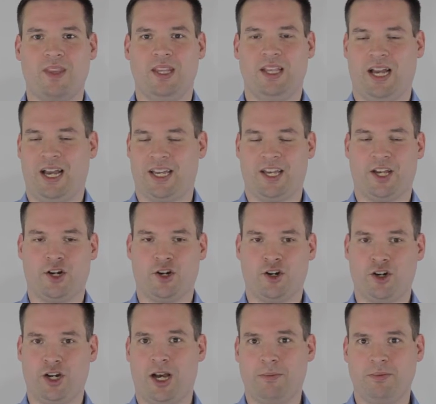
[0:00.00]
I get
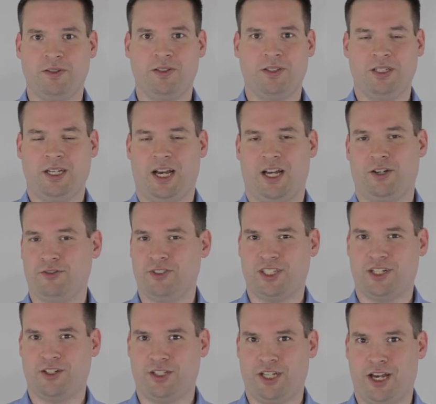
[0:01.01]
her up, I don't set
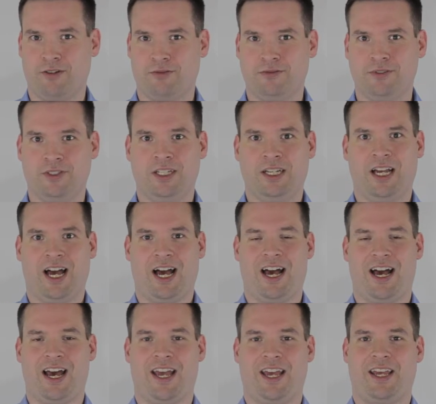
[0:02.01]
her down,
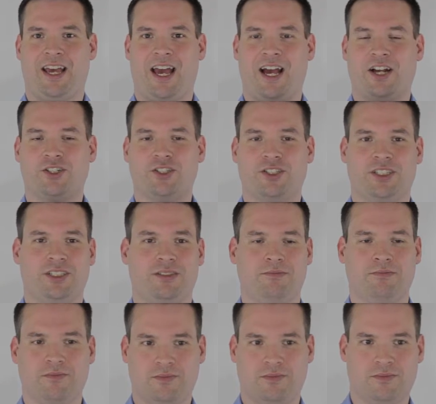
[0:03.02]
I actually
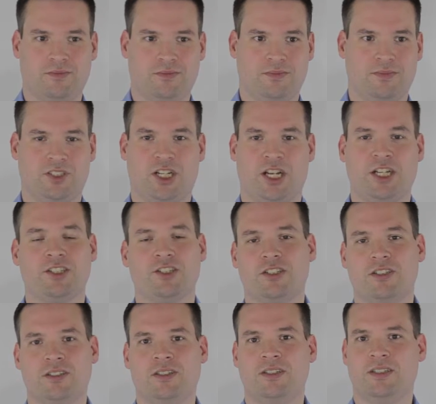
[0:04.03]
change
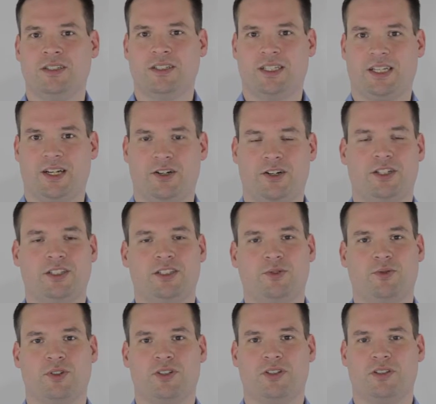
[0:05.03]
her, get her into
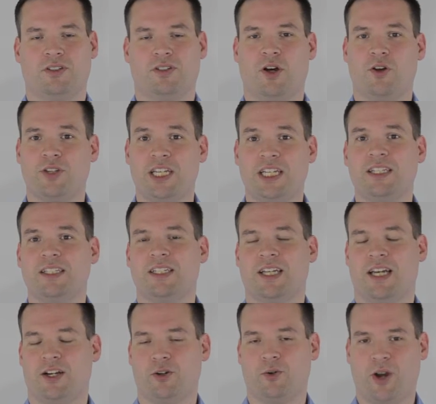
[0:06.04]
her clothing, get
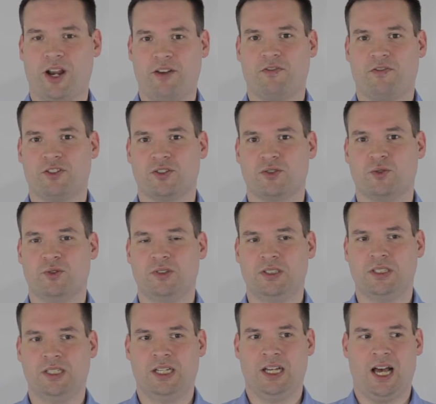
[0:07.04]
her ready for school,
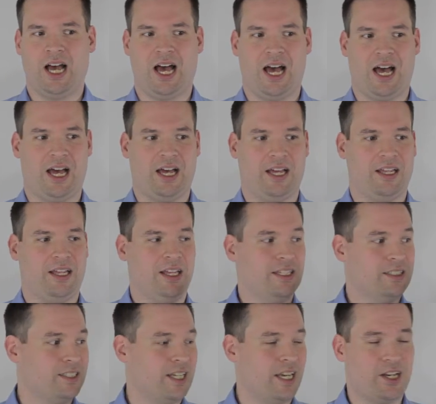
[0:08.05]

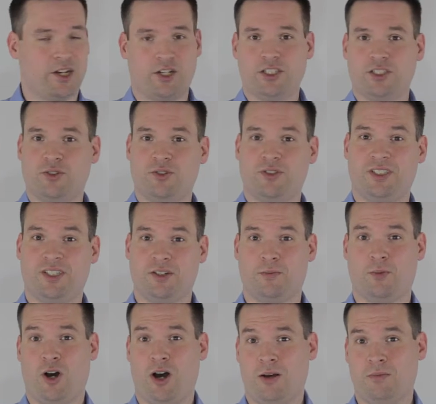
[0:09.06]
take her in to see her
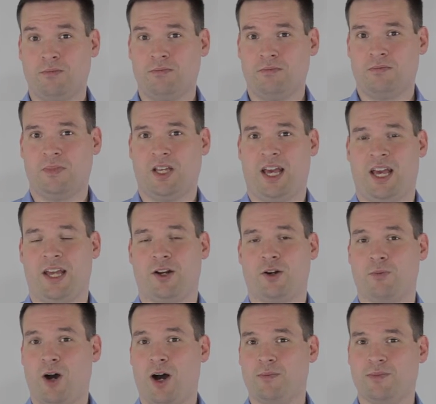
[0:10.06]
mom, and her
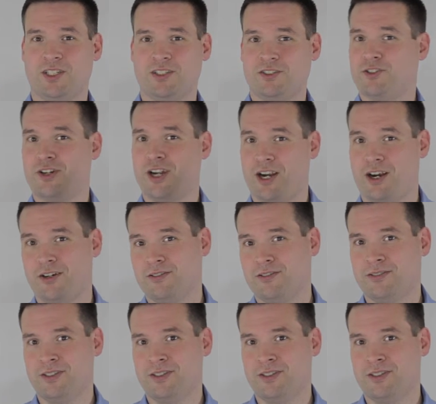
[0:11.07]
mom does her hair.